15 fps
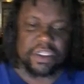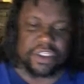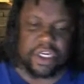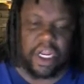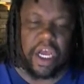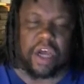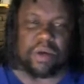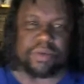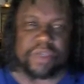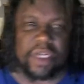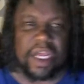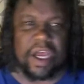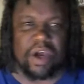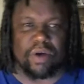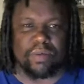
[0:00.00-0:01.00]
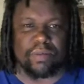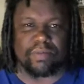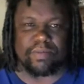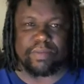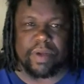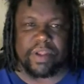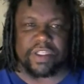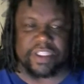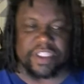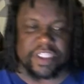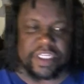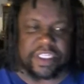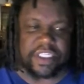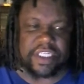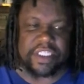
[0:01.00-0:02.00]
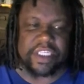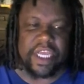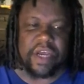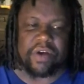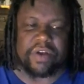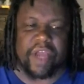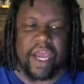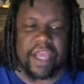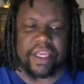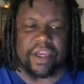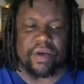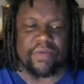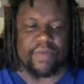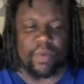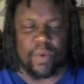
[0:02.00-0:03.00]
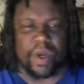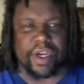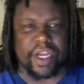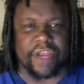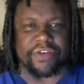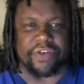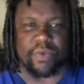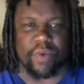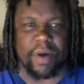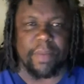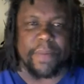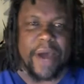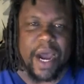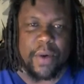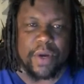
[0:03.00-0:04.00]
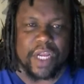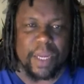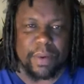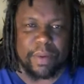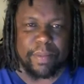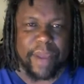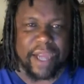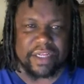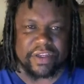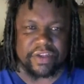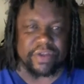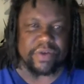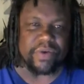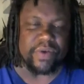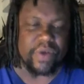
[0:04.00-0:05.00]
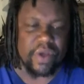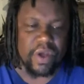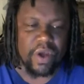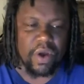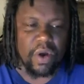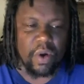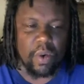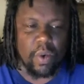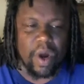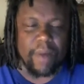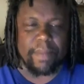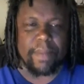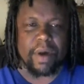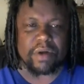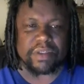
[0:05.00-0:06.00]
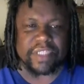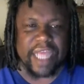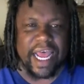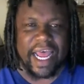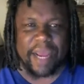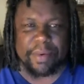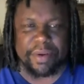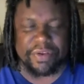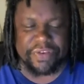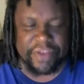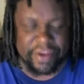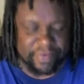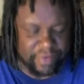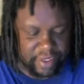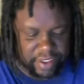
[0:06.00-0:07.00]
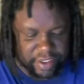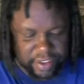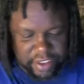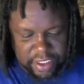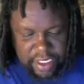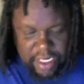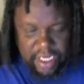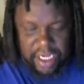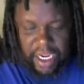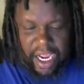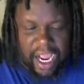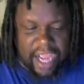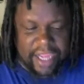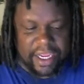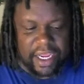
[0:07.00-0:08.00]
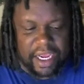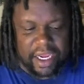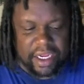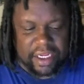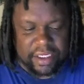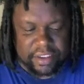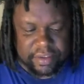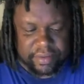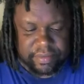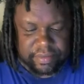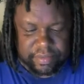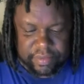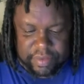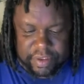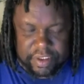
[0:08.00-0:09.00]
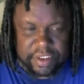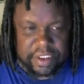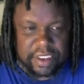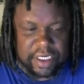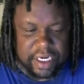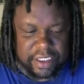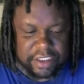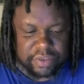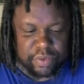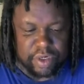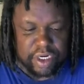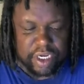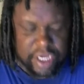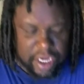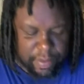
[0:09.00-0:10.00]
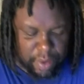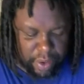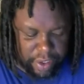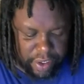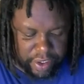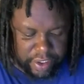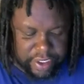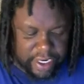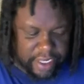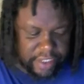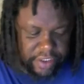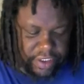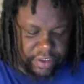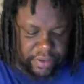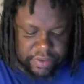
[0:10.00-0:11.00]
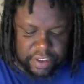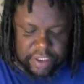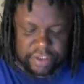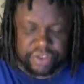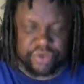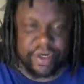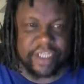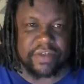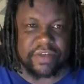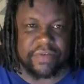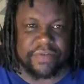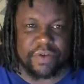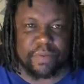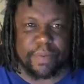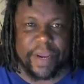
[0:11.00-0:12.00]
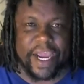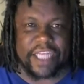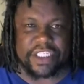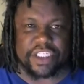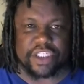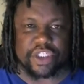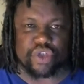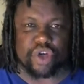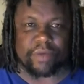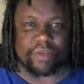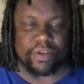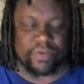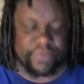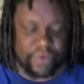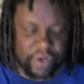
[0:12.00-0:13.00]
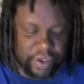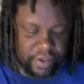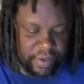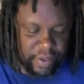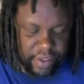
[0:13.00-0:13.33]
Shalom, shalom, brothers and sisters. This is Elder from One Nation, One Power coming back to you one more time this evening. I uh, I just want to come on here today and just address a few passages of scriptures for you.